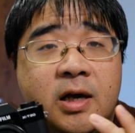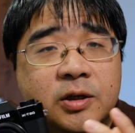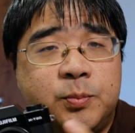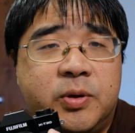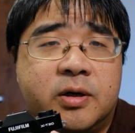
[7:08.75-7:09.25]

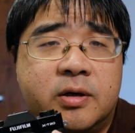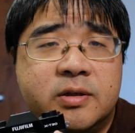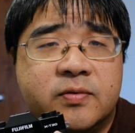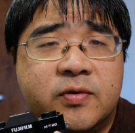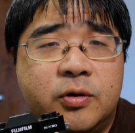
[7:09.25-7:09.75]
is
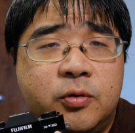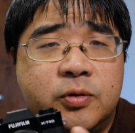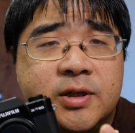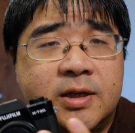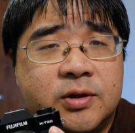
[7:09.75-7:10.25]
because of the new
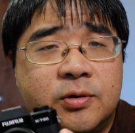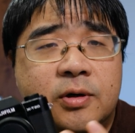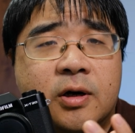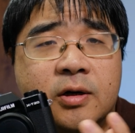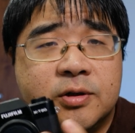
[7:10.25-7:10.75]
sensor
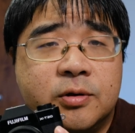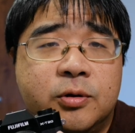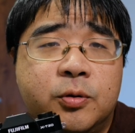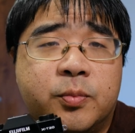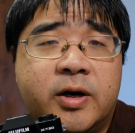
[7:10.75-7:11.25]
and also the
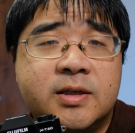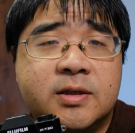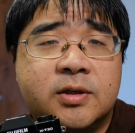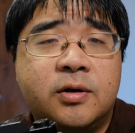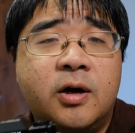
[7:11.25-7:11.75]
new
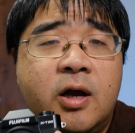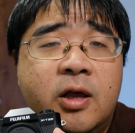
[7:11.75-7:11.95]
processor,